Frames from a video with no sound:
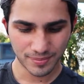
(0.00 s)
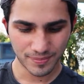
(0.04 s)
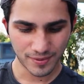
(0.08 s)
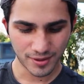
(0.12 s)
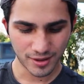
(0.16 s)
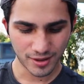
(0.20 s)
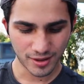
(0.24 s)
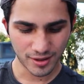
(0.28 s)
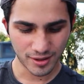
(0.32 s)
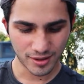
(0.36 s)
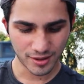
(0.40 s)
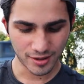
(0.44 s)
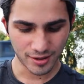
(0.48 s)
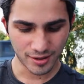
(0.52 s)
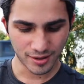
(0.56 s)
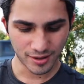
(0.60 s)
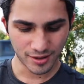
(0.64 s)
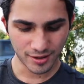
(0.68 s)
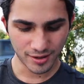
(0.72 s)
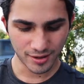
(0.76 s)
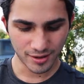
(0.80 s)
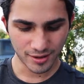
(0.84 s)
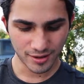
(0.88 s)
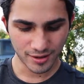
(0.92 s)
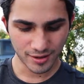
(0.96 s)
But
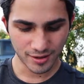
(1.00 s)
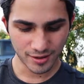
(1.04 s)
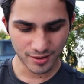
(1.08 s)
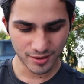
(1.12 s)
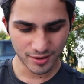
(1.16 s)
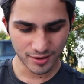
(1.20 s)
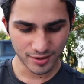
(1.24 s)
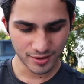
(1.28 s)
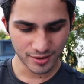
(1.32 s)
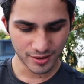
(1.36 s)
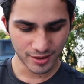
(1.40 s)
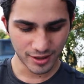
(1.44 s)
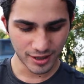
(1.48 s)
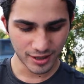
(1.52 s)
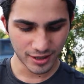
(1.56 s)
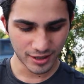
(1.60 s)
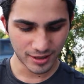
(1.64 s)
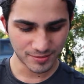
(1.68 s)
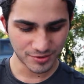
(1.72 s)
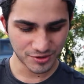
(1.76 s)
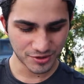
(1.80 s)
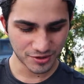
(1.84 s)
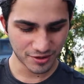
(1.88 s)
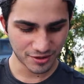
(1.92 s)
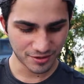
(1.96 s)
yeah,
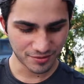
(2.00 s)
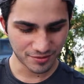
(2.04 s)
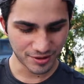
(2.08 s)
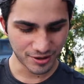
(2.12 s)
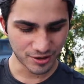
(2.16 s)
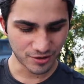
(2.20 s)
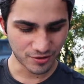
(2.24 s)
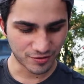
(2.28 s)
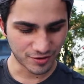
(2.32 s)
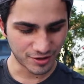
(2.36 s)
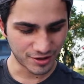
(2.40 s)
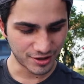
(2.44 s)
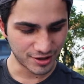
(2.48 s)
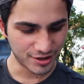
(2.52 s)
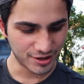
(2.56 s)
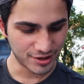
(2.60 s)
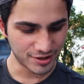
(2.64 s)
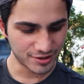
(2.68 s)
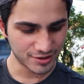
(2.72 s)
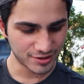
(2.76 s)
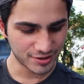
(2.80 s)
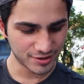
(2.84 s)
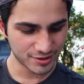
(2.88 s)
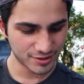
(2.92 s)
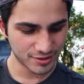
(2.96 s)
I'm just gonna read over
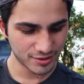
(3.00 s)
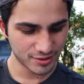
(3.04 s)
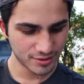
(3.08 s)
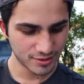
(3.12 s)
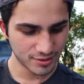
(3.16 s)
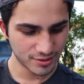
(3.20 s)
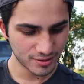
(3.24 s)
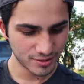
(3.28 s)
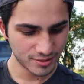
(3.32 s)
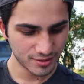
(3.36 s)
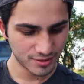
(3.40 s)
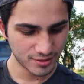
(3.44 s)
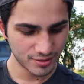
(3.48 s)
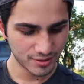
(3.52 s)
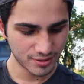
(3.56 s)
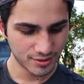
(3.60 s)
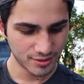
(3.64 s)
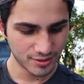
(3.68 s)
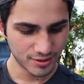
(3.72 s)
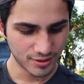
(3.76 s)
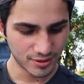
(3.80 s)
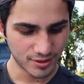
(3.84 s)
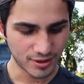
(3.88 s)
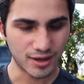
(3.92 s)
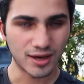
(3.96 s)
these
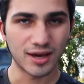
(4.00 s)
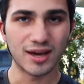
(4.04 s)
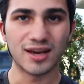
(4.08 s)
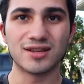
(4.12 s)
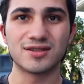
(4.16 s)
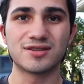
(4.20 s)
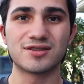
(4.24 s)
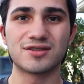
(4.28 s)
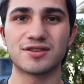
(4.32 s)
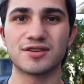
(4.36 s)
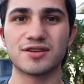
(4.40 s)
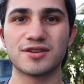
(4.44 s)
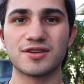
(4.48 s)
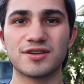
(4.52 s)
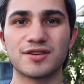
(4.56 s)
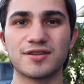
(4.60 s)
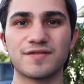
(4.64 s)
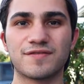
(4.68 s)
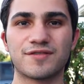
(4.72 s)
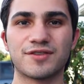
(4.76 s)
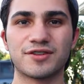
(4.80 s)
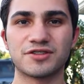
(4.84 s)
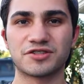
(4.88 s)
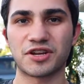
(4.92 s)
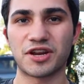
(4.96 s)
and see
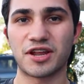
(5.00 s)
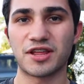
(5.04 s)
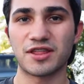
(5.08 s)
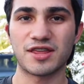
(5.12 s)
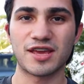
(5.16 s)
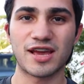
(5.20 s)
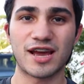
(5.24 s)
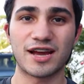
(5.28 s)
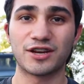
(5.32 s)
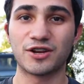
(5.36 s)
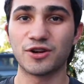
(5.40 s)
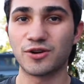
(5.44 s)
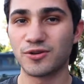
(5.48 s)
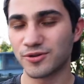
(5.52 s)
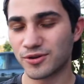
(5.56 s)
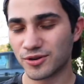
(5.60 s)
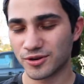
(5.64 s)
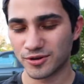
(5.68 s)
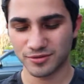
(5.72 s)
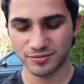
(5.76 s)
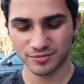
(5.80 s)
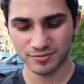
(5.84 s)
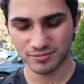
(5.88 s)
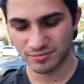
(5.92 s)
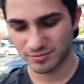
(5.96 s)
if there's anything I don't
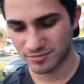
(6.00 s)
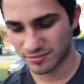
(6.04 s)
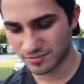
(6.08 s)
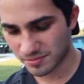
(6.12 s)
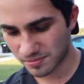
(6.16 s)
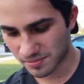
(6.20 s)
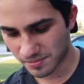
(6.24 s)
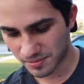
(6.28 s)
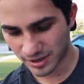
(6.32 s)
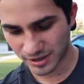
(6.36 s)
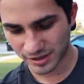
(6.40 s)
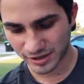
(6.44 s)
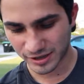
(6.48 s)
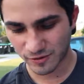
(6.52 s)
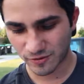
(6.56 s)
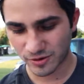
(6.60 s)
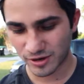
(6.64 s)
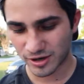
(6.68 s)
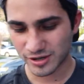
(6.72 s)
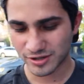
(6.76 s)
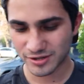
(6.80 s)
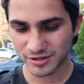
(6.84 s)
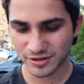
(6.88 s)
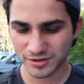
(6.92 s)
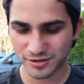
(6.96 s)
know that they
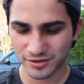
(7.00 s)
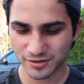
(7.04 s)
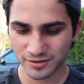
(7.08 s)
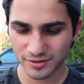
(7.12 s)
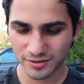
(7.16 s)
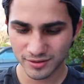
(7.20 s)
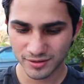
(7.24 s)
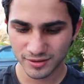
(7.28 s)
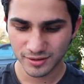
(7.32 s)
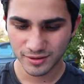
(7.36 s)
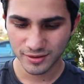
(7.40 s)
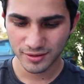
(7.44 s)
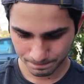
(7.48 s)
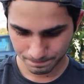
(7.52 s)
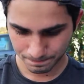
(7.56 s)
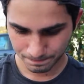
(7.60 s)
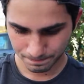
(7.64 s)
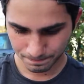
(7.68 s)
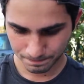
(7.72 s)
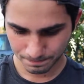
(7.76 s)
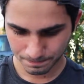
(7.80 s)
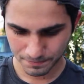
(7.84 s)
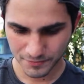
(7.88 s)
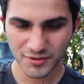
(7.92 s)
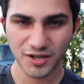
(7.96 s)
want us to do.
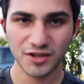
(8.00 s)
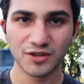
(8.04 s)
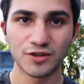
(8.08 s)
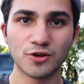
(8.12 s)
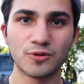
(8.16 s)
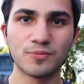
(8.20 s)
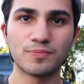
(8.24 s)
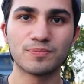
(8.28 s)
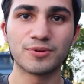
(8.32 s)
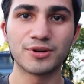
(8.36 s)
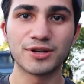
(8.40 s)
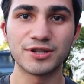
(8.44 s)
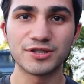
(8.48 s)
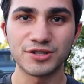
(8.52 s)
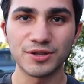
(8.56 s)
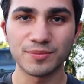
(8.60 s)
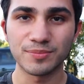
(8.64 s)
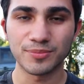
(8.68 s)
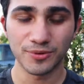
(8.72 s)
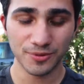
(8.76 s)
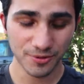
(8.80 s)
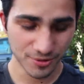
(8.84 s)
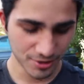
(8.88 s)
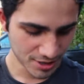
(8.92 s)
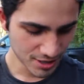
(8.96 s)
Oh, pretty
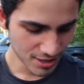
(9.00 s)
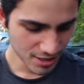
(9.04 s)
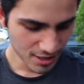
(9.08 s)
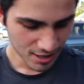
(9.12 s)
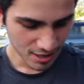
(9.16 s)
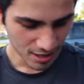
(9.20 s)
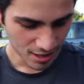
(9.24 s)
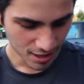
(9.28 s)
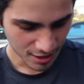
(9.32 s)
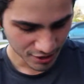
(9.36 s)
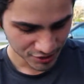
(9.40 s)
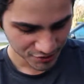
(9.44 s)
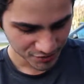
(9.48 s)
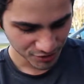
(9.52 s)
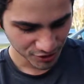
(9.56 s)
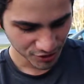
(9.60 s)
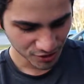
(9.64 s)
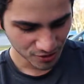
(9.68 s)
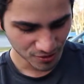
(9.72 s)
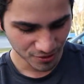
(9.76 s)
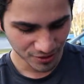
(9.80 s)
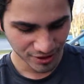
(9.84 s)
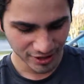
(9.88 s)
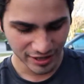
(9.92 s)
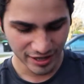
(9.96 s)
simple. It's pretty
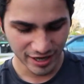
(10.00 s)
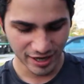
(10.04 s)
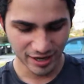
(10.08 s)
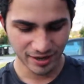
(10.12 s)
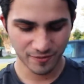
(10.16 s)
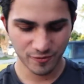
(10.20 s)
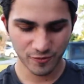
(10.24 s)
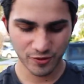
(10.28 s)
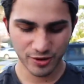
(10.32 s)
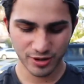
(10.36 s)
cool they came